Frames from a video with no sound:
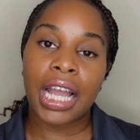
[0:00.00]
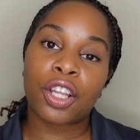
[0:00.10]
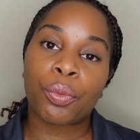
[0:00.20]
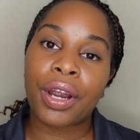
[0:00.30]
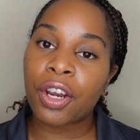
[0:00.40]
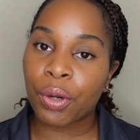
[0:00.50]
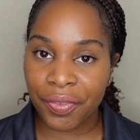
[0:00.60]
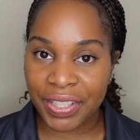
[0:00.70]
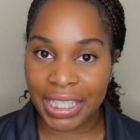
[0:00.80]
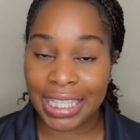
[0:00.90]
The word
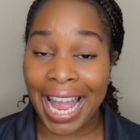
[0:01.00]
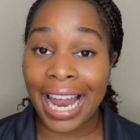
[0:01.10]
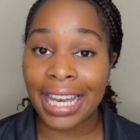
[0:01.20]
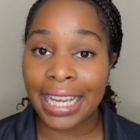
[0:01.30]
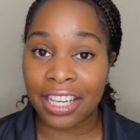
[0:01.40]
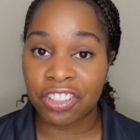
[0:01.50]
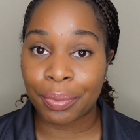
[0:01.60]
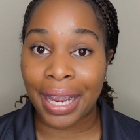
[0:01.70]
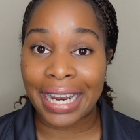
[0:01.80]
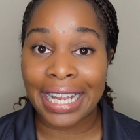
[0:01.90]
grievance is an allegation
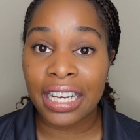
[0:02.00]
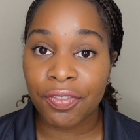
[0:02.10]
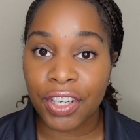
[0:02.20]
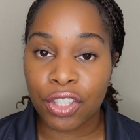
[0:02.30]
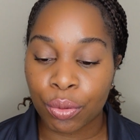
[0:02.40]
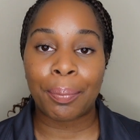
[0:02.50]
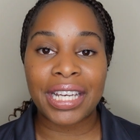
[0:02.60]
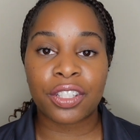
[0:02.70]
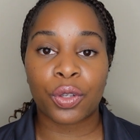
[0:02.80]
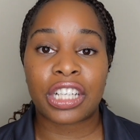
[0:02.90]
by an individual
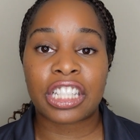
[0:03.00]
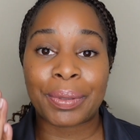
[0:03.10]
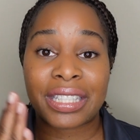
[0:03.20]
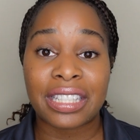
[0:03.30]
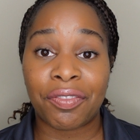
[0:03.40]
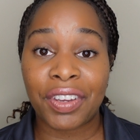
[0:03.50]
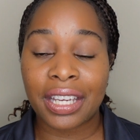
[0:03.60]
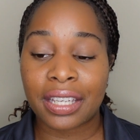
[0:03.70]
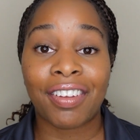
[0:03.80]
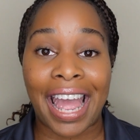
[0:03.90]
based on
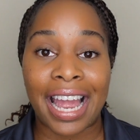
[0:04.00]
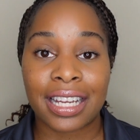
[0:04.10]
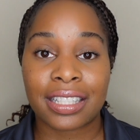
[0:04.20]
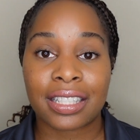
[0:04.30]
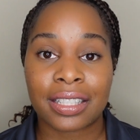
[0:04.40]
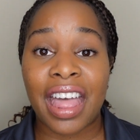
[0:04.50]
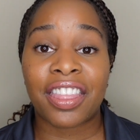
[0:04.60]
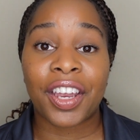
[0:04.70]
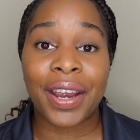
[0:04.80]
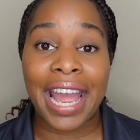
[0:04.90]
specific facts that
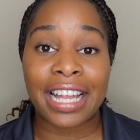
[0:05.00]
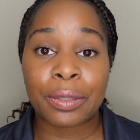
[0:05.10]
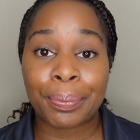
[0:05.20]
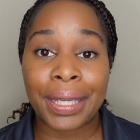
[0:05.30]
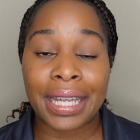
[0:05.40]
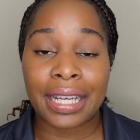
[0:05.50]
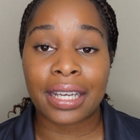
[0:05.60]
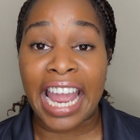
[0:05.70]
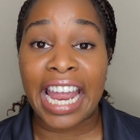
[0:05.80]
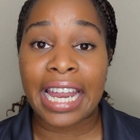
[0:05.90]
there has
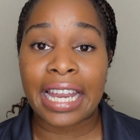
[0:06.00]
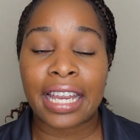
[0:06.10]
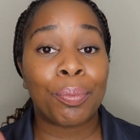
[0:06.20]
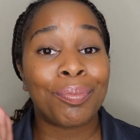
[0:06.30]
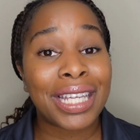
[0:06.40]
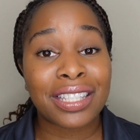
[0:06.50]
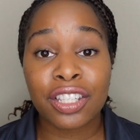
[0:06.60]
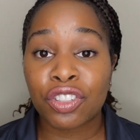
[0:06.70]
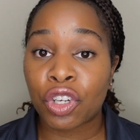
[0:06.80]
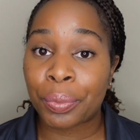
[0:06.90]
been a
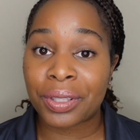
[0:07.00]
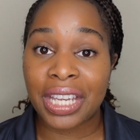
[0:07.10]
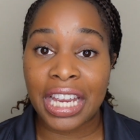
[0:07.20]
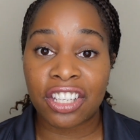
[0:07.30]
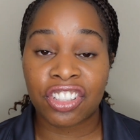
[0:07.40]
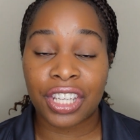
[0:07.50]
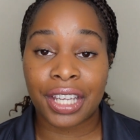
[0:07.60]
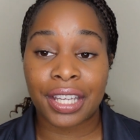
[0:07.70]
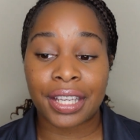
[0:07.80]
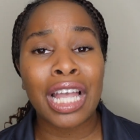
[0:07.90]

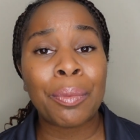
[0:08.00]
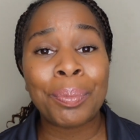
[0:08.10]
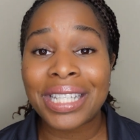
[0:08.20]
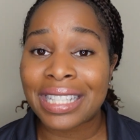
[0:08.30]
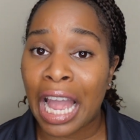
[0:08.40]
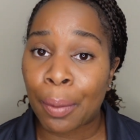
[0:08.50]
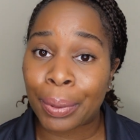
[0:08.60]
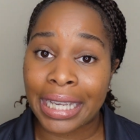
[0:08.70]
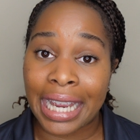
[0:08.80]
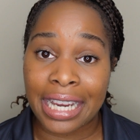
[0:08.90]
misinterpretation, a
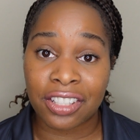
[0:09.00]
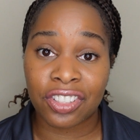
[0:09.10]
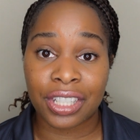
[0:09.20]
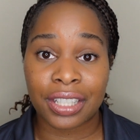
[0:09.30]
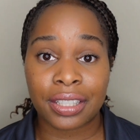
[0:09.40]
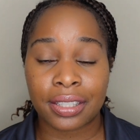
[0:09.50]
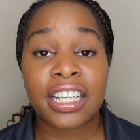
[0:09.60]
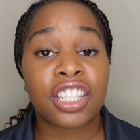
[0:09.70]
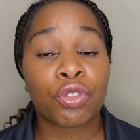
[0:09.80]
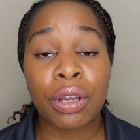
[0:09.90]
misapplication,
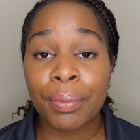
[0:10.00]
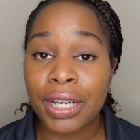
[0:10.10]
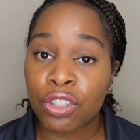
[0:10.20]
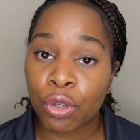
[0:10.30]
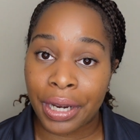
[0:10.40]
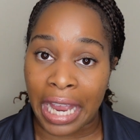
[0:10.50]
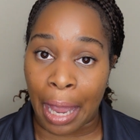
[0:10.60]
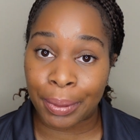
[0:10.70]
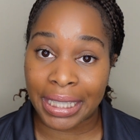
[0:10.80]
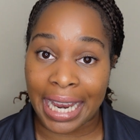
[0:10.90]
discriminatory
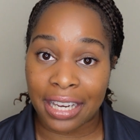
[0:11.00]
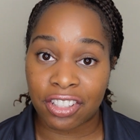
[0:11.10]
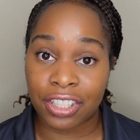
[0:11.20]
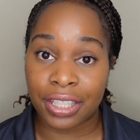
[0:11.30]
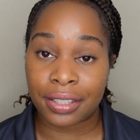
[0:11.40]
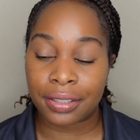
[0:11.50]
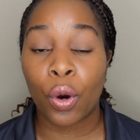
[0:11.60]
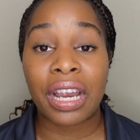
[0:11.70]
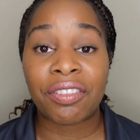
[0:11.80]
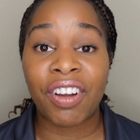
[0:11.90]
application,
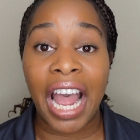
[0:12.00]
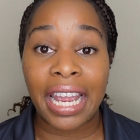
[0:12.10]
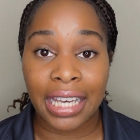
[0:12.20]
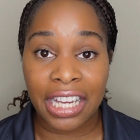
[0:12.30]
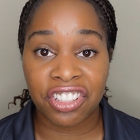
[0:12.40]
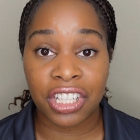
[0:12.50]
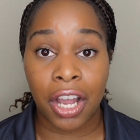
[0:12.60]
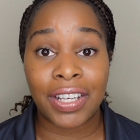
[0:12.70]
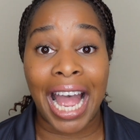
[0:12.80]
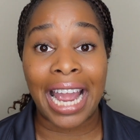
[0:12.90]
or a violation
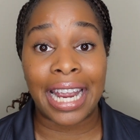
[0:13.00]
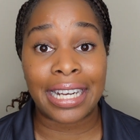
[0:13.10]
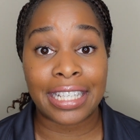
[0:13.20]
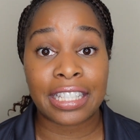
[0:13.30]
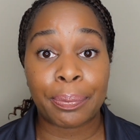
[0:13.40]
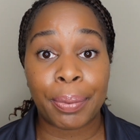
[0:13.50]
of the IADC